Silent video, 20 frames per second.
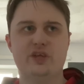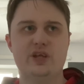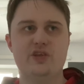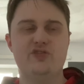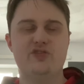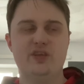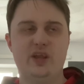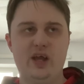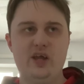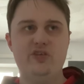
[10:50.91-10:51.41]

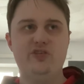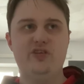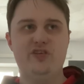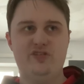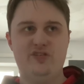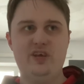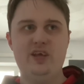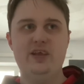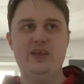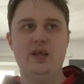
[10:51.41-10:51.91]
It's nice to
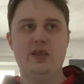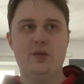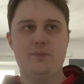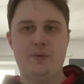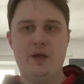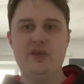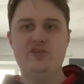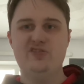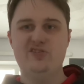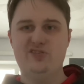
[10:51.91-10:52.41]
see that the
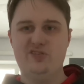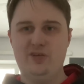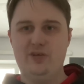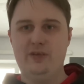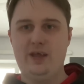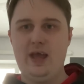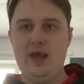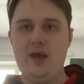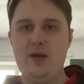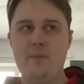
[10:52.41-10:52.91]
pace is still
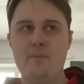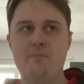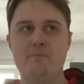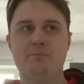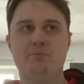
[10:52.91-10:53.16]
there,